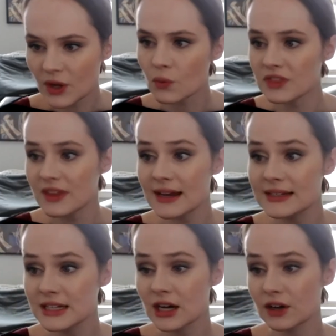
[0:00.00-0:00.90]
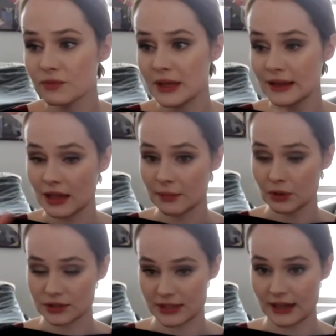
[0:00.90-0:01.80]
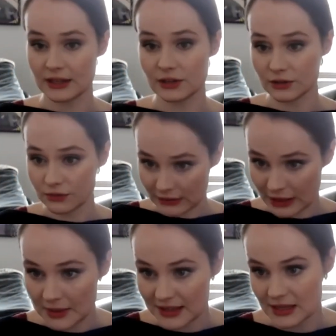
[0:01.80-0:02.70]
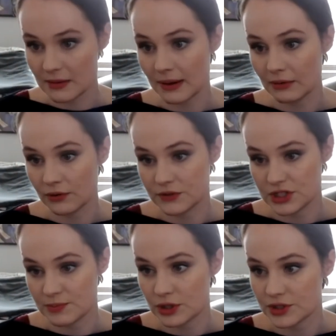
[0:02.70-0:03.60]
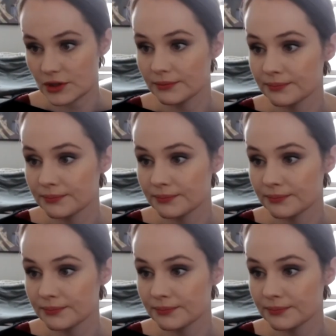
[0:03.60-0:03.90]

With the idea um, of being yeah. able to kind of limit the amount of dispersal.